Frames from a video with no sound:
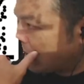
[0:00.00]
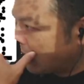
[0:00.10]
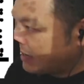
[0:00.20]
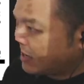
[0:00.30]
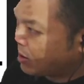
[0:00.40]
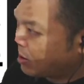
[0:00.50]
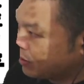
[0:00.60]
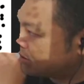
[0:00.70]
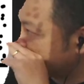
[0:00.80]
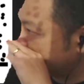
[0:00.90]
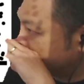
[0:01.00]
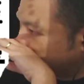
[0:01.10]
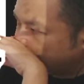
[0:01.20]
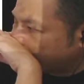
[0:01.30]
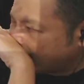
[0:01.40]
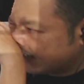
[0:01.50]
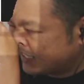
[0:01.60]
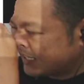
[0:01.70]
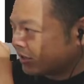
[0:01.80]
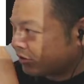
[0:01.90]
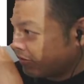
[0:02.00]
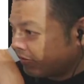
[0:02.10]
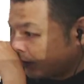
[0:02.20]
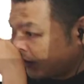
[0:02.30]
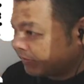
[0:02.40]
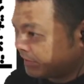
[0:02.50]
Any other clues that this is a traveling wave?